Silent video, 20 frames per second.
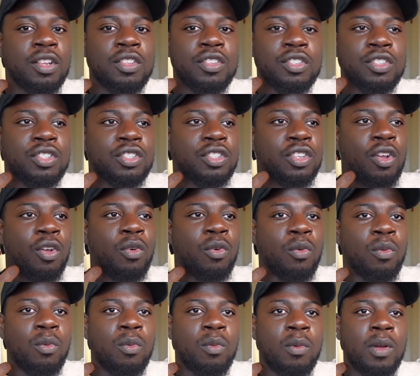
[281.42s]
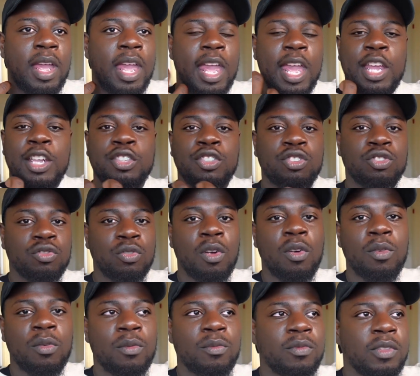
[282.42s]
so
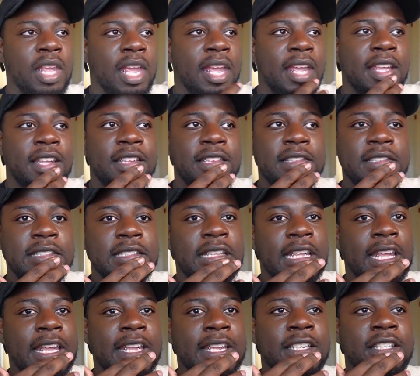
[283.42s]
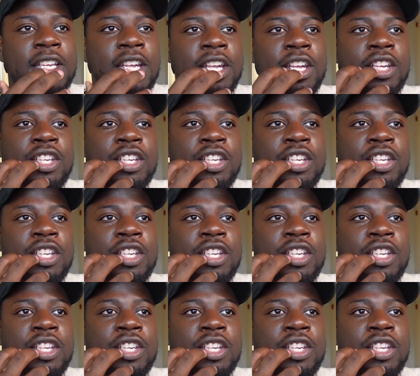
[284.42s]
headstrong on things, and